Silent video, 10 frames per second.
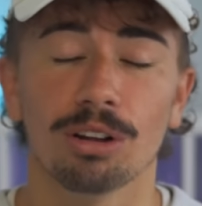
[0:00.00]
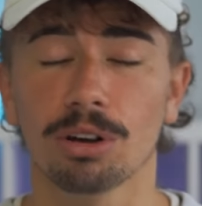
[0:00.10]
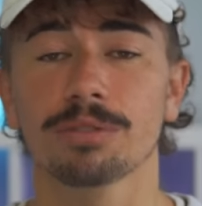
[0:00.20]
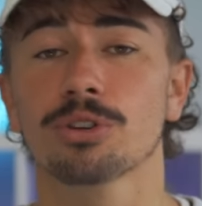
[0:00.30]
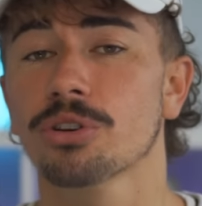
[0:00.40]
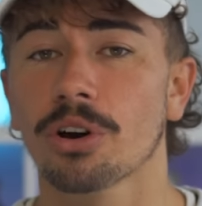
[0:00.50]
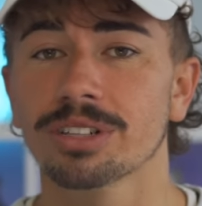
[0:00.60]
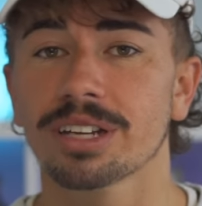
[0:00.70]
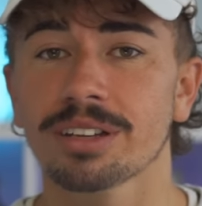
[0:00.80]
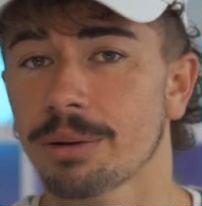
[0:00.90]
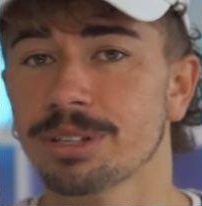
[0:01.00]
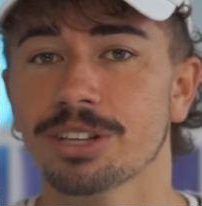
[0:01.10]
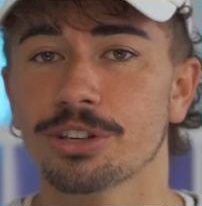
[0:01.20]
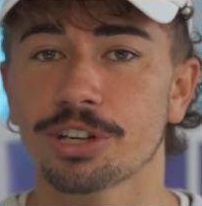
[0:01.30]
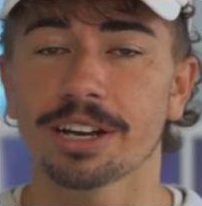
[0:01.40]
A lot of good content coming
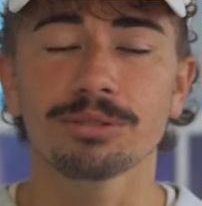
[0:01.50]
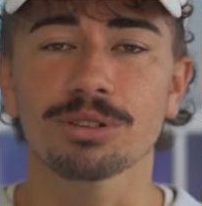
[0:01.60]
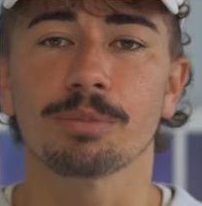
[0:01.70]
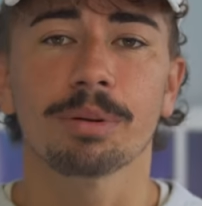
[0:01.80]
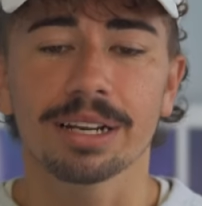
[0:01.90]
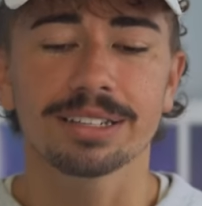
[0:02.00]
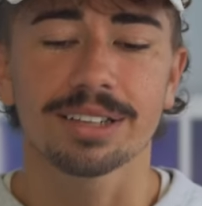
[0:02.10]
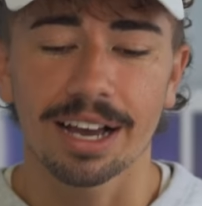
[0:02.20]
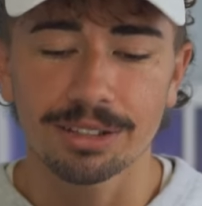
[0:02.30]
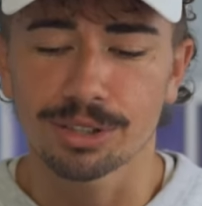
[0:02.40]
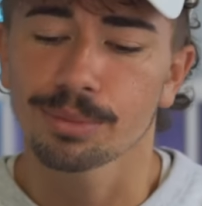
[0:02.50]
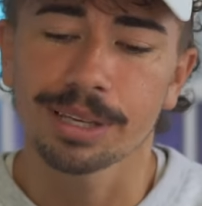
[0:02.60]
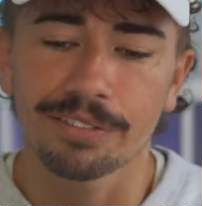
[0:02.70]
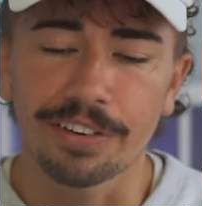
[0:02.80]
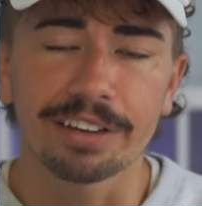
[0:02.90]
to the channel, so please, guys, do
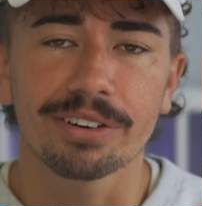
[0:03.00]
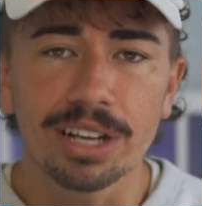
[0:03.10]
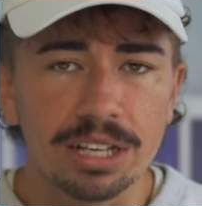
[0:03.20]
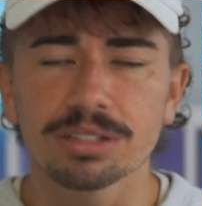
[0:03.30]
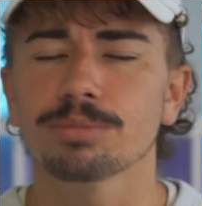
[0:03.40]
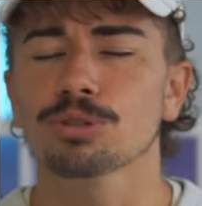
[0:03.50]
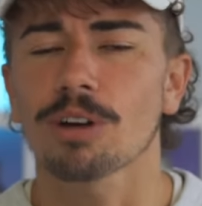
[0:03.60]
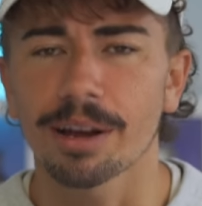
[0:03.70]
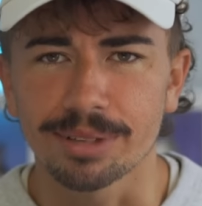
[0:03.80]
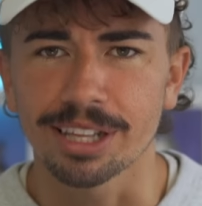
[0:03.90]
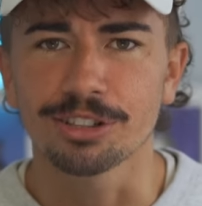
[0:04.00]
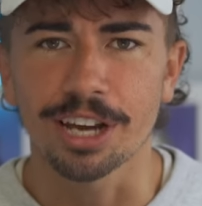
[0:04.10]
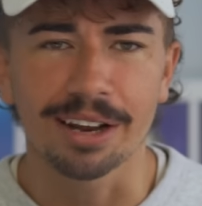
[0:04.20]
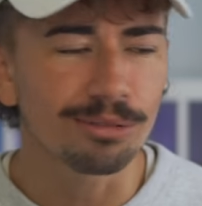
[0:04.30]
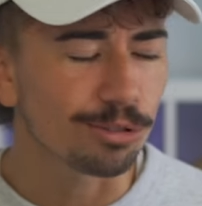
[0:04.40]
me a favor, subscribe to the
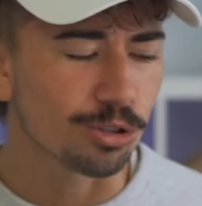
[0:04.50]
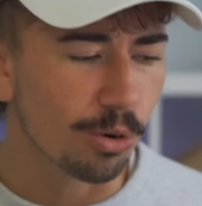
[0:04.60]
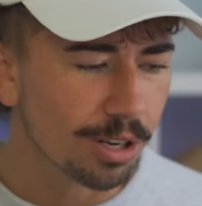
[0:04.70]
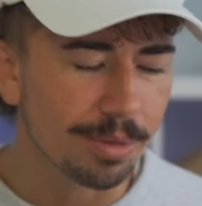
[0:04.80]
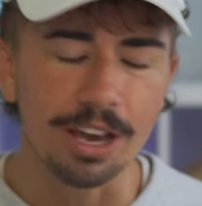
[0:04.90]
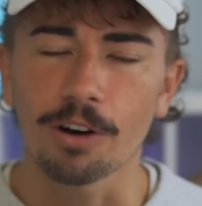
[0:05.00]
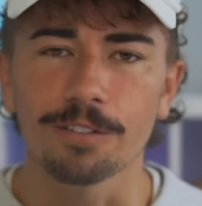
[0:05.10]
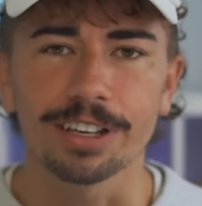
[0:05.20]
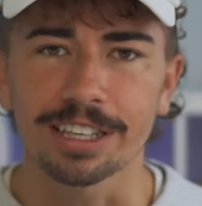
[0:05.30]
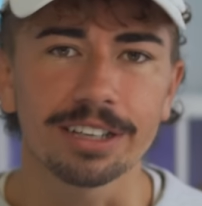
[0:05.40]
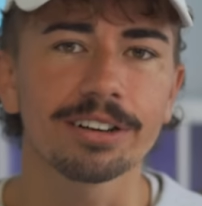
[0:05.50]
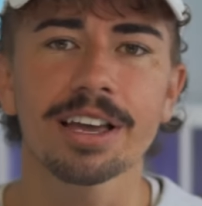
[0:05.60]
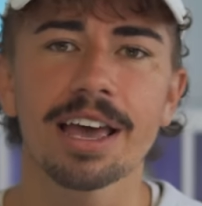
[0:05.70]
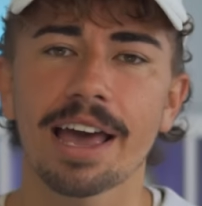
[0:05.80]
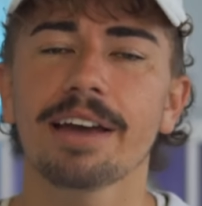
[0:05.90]
channel, join me over here.
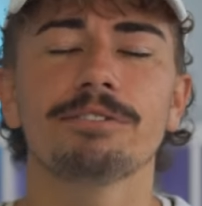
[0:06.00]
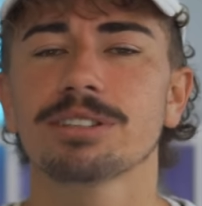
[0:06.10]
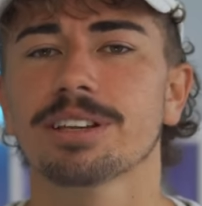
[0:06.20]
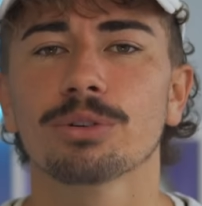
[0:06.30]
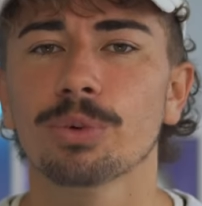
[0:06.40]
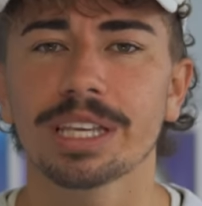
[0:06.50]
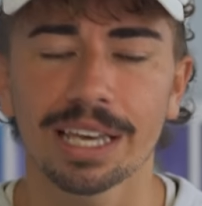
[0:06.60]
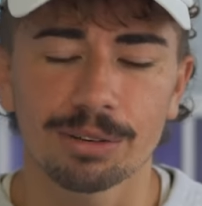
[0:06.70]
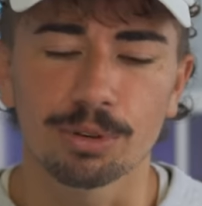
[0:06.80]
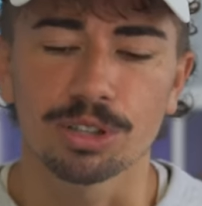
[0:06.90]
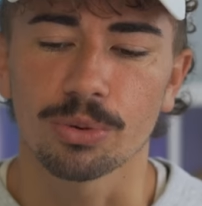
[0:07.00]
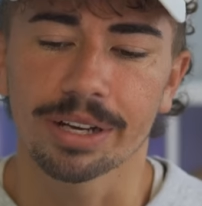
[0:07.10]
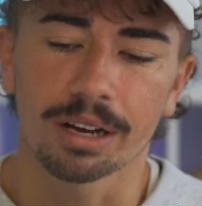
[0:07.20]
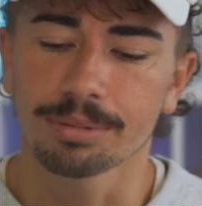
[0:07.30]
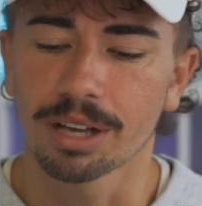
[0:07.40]
Every single weekend, we're
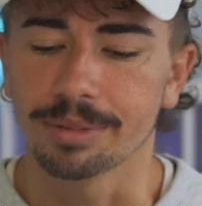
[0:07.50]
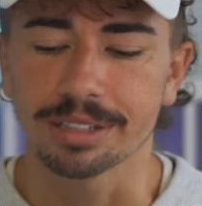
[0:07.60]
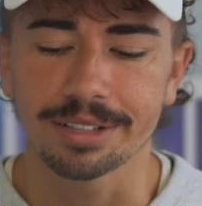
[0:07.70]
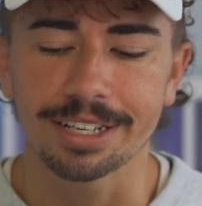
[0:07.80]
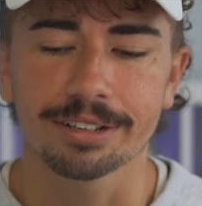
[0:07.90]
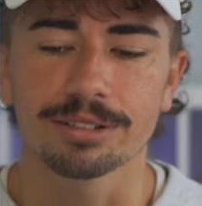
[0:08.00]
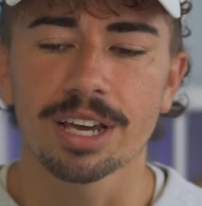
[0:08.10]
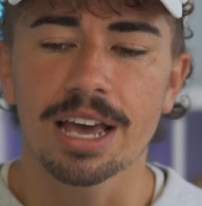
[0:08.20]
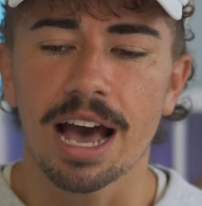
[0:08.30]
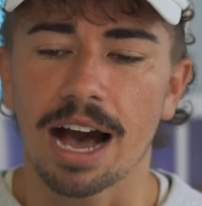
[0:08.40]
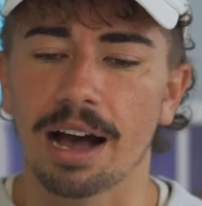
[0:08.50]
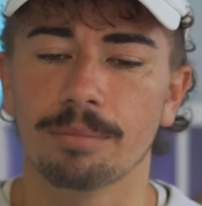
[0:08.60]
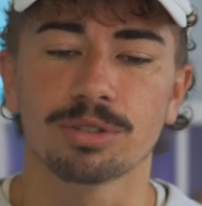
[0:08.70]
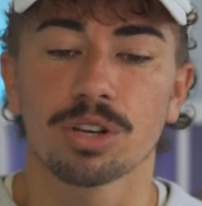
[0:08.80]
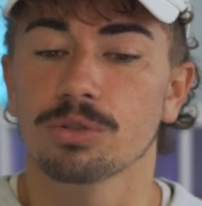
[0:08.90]
doing upcoming sneakers,
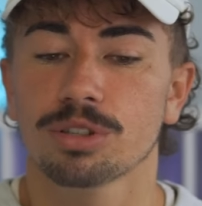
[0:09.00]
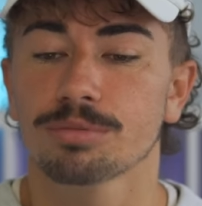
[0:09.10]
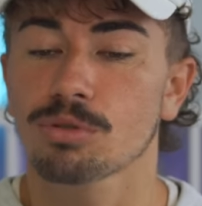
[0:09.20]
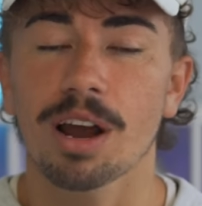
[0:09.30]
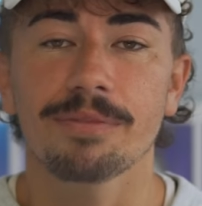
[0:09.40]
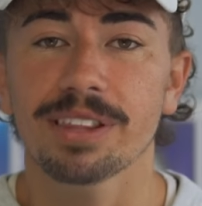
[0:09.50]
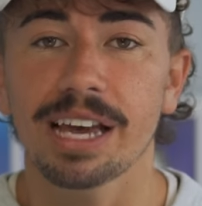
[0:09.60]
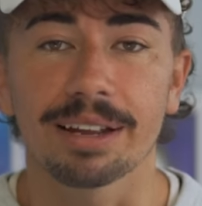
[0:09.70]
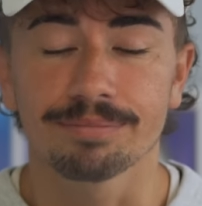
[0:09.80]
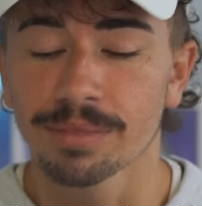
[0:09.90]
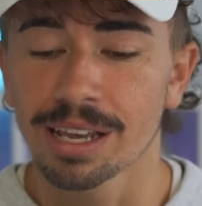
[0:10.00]
um, so subscribe for that.